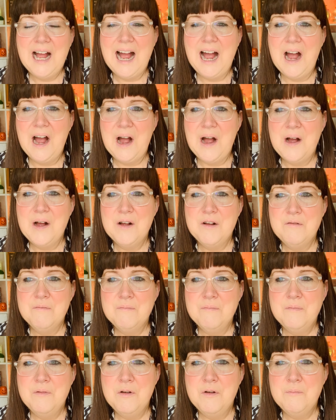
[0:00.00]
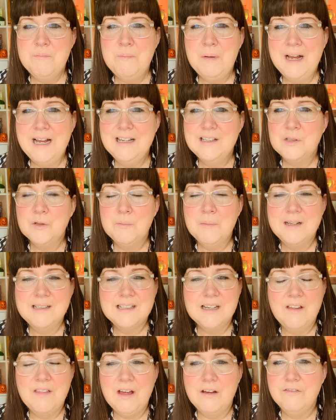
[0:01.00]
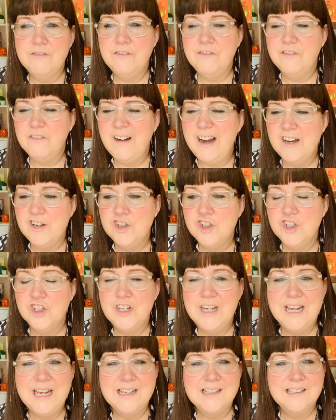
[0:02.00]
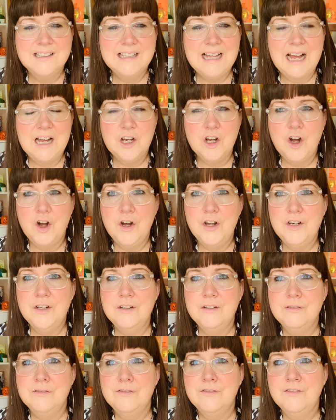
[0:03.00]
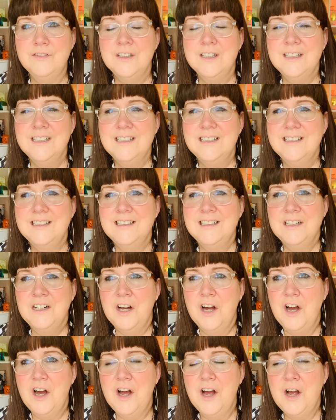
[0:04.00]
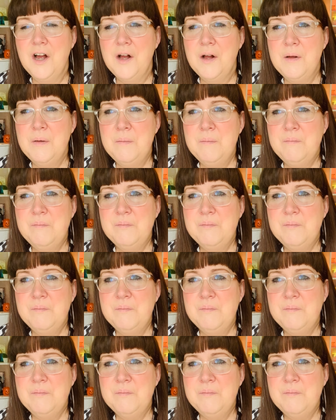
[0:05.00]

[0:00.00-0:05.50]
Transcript: but it's almost like that freshness, that kind of